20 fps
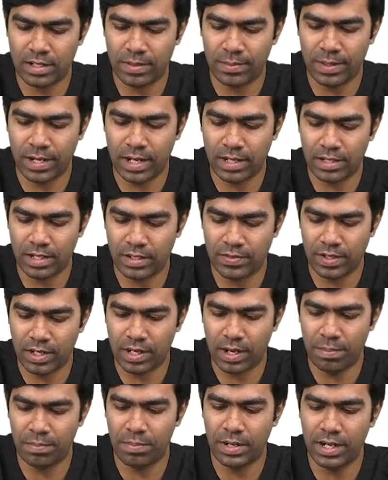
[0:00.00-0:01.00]
The beta cells will
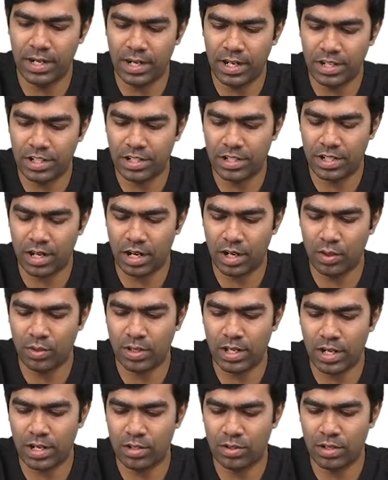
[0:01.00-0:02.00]
completely shut
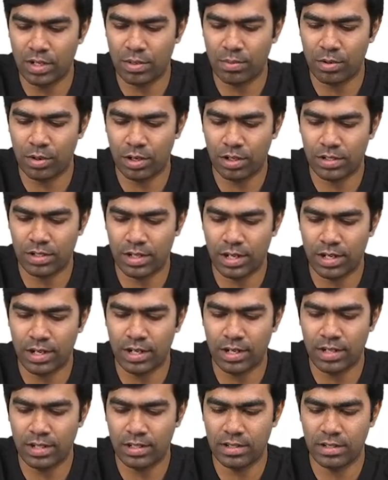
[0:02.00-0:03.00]
down their insulin production and
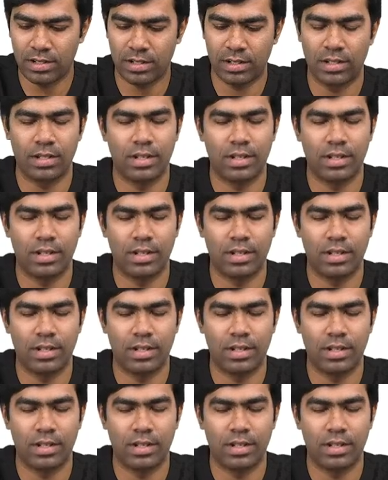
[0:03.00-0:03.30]
release.